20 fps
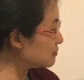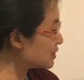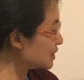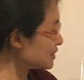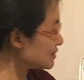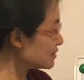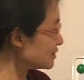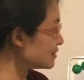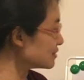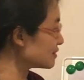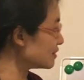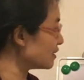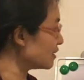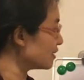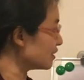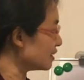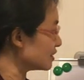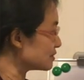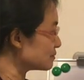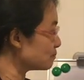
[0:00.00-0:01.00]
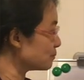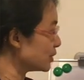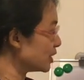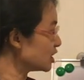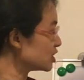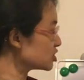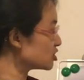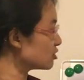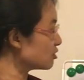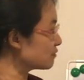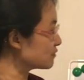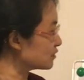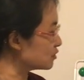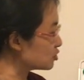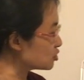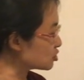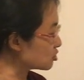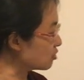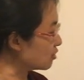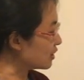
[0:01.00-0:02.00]
This is a picture of the
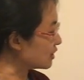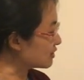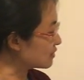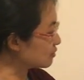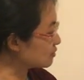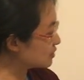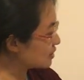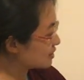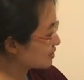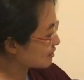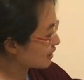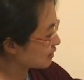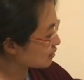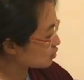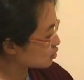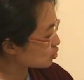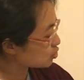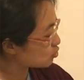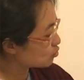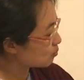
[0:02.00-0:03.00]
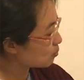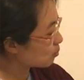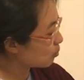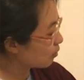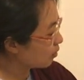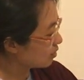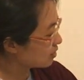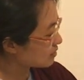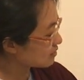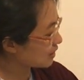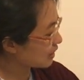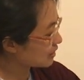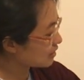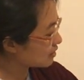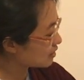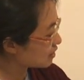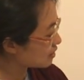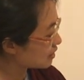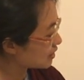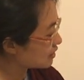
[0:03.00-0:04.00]
joint. So these are the two bones, and
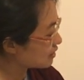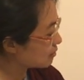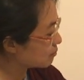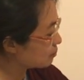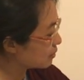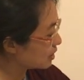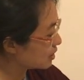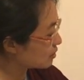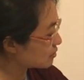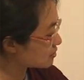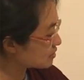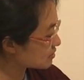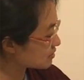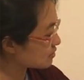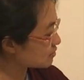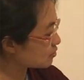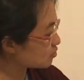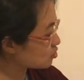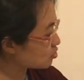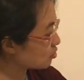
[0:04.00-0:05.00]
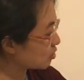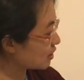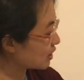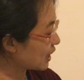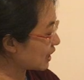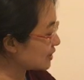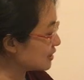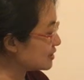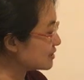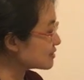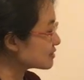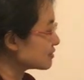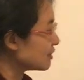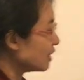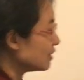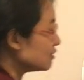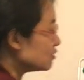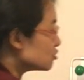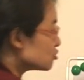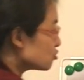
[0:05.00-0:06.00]
in the middle this is the joint. And
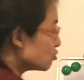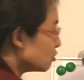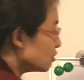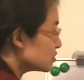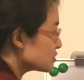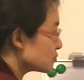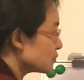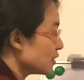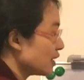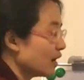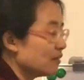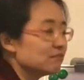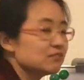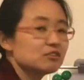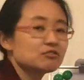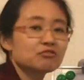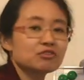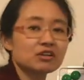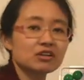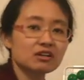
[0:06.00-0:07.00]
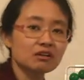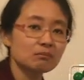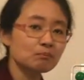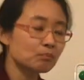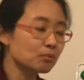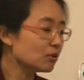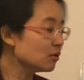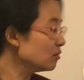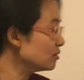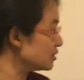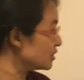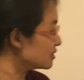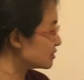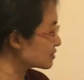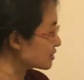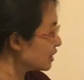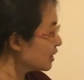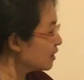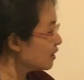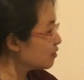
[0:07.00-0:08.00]
inside the joints we have different
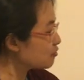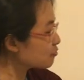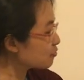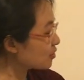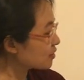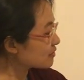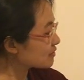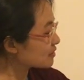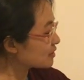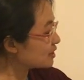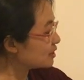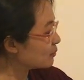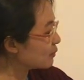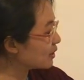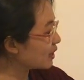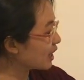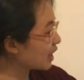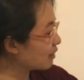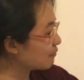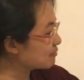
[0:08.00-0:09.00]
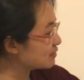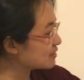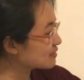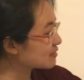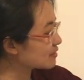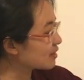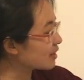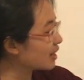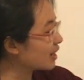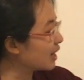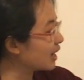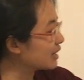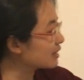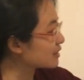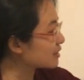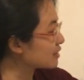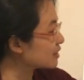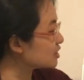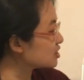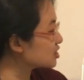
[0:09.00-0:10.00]
components. Firstly, we have this
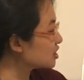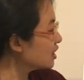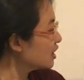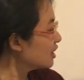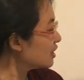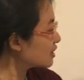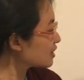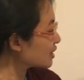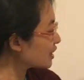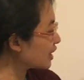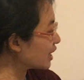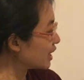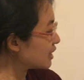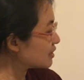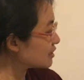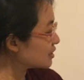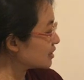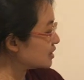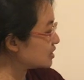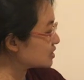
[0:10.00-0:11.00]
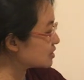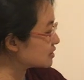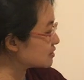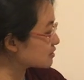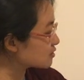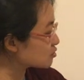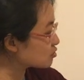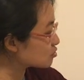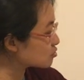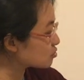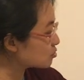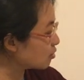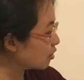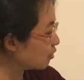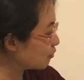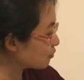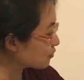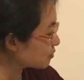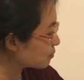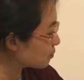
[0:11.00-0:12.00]
cartilage. Cartilage is a
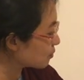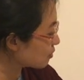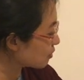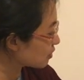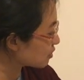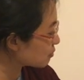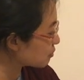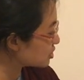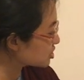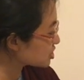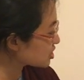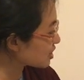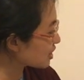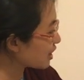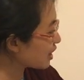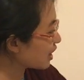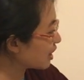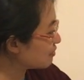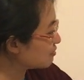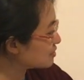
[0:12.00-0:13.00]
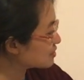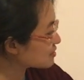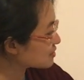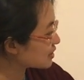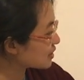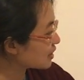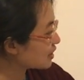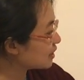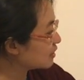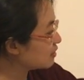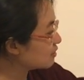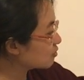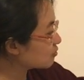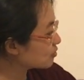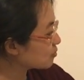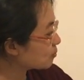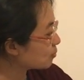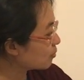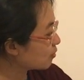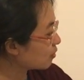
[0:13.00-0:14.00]
soft bone which covers the end of
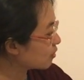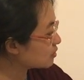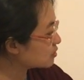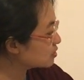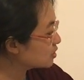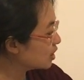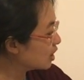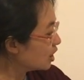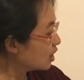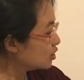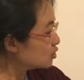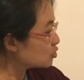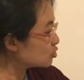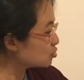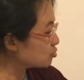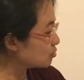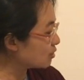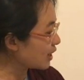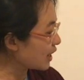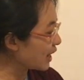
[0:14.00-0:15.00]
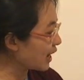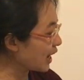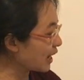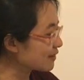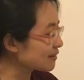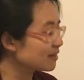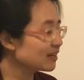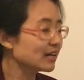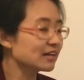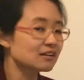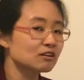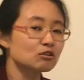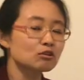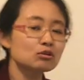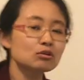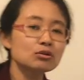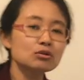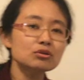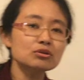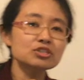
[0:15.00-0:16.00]
the bone to act like a
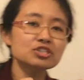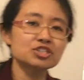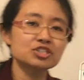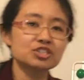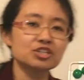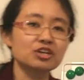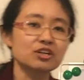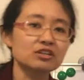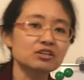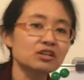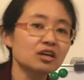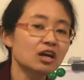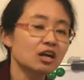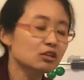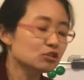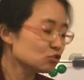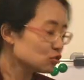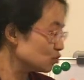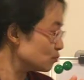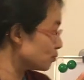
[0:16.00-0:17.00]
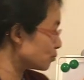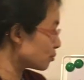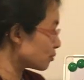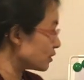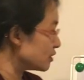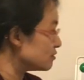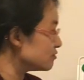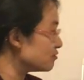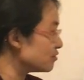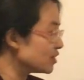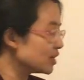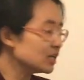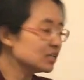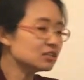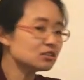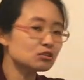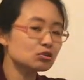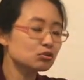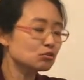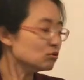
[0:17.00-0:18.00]
cushion to
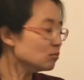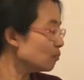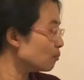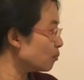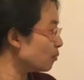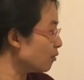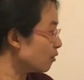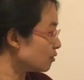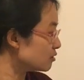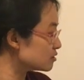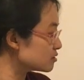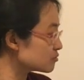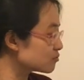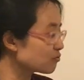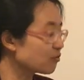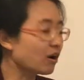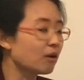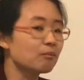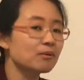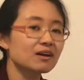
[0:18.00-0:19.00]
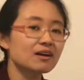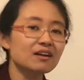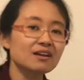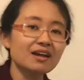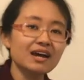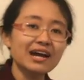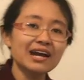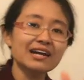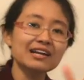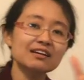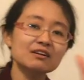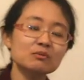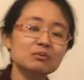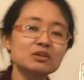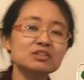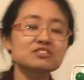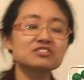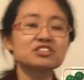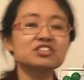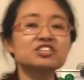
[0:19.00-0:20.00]
prevent two bones from gliding
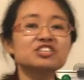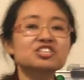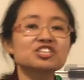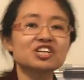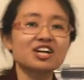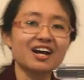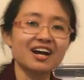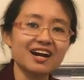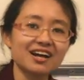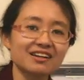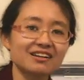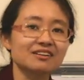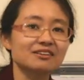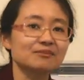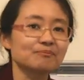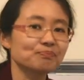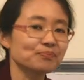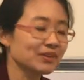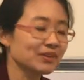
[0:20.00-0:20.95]
with each other.